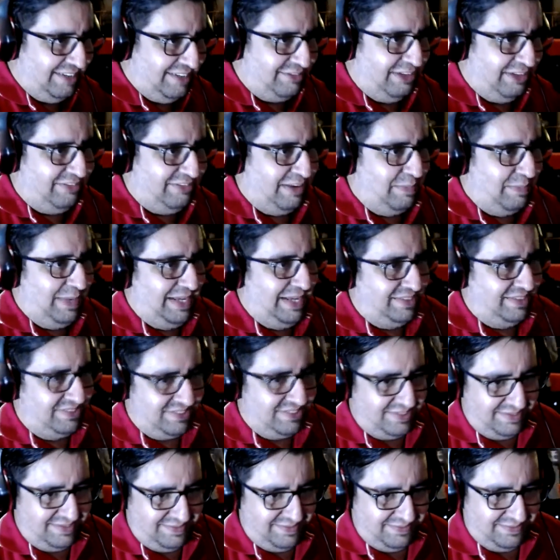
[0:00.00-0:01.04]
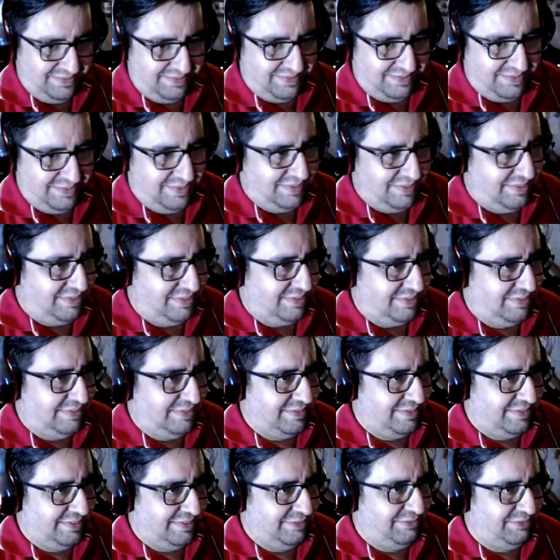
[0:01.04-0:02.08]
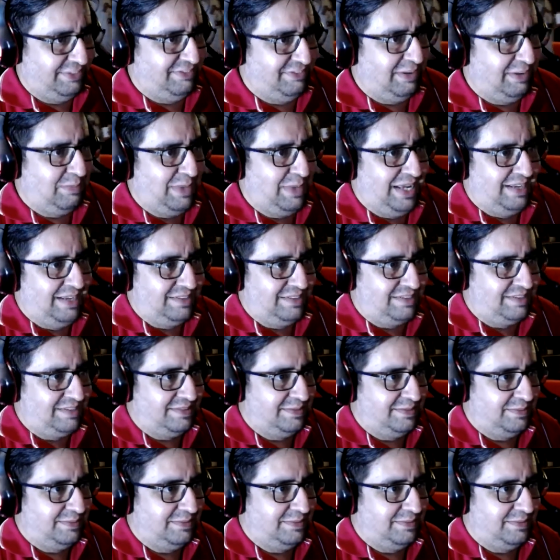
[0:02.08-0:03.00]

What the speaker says: FIFA players, FIFA players,